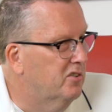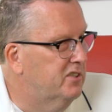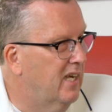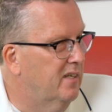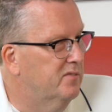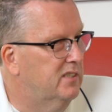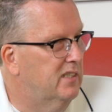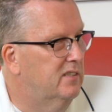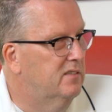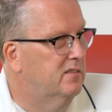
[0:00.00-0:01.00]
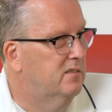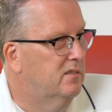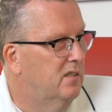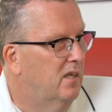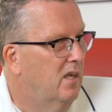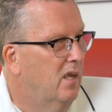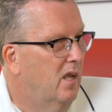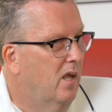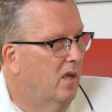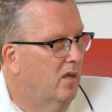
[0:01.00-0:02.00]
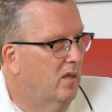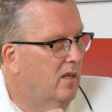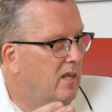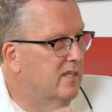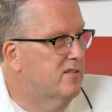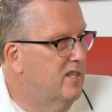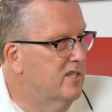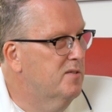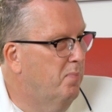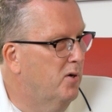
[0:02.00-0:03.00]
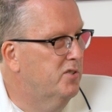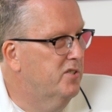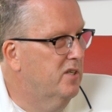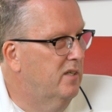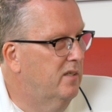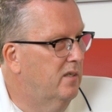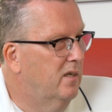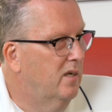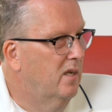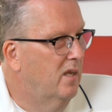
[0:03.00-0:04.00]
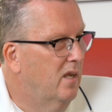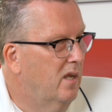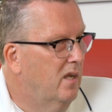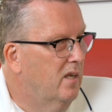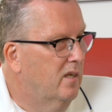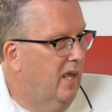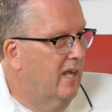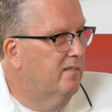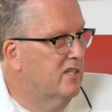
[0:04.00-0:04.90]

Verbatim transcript: ourselves is, is this person, can